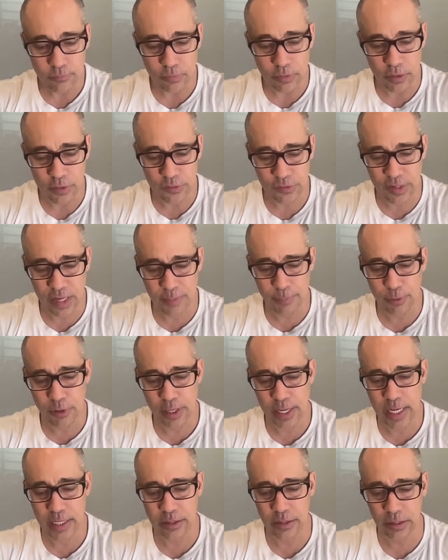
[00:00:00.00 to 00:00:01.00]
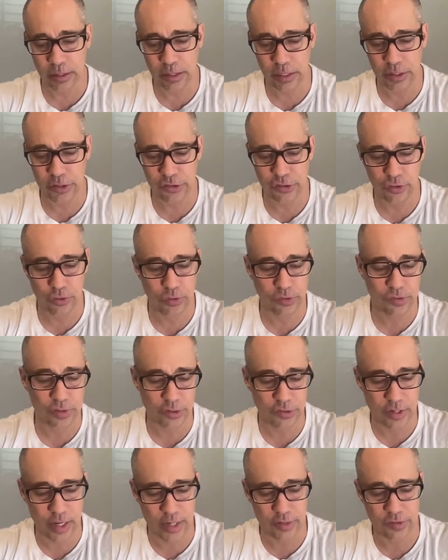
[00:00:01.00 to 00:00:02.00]
Sample handling issues
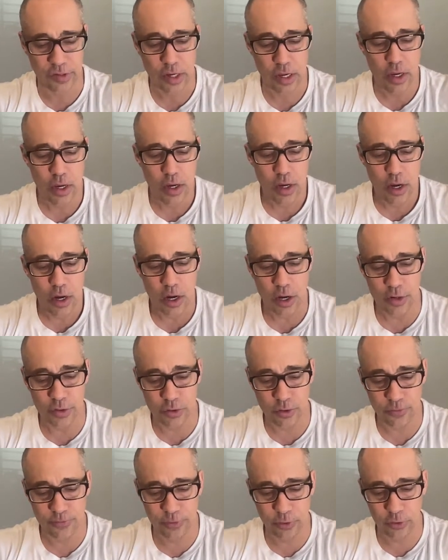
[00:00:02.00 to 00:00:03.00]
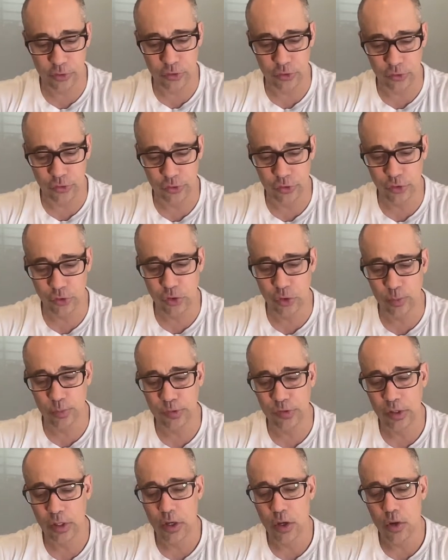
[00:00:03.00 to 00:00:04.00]
such as underfiltered
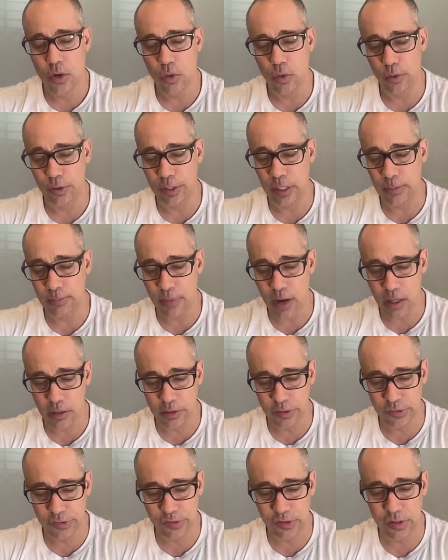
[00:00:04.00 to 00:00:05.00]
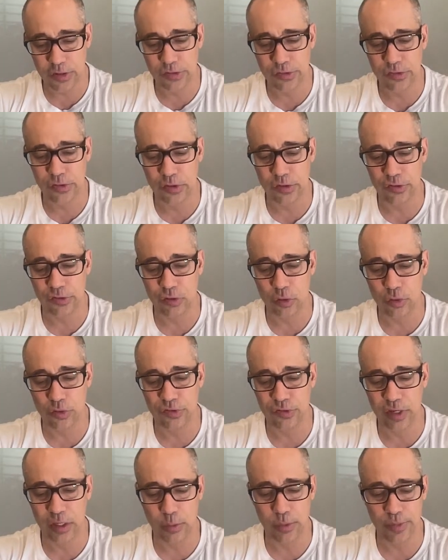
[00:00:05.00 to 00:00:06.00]
tubes or hemolysis
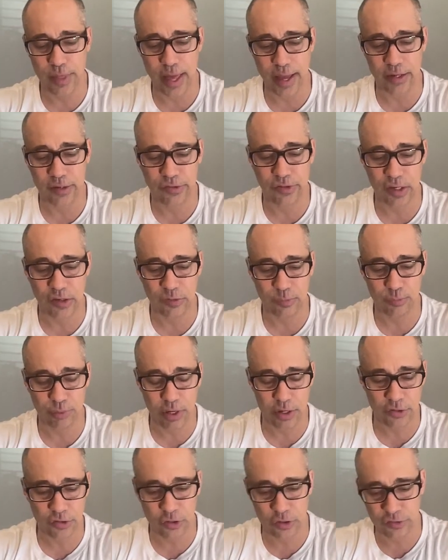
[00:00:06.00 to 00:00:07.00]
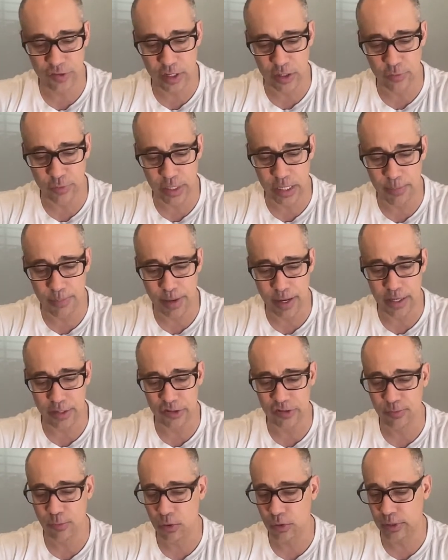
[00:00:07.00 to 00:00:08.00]
associated with excess pressure generated by a
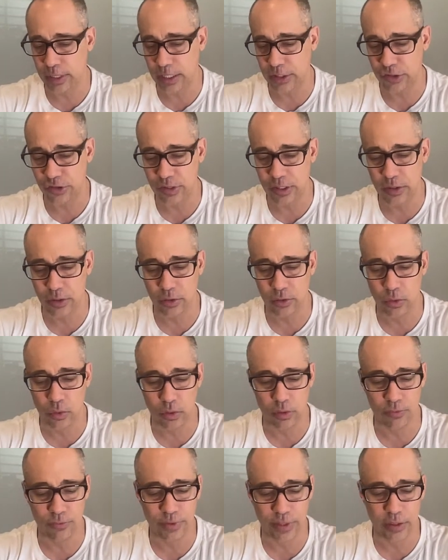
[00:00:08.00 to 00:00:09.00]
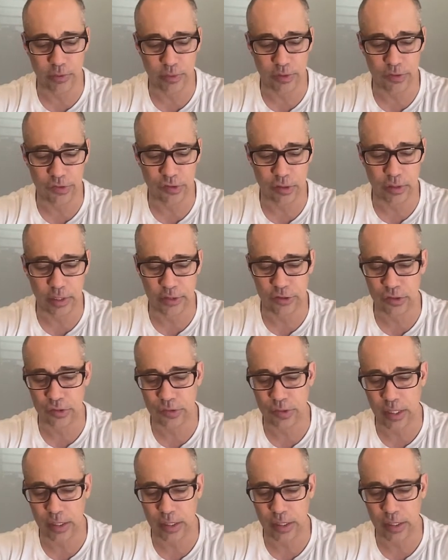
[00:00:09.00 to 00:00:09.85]
small gauge needle or vigorous collection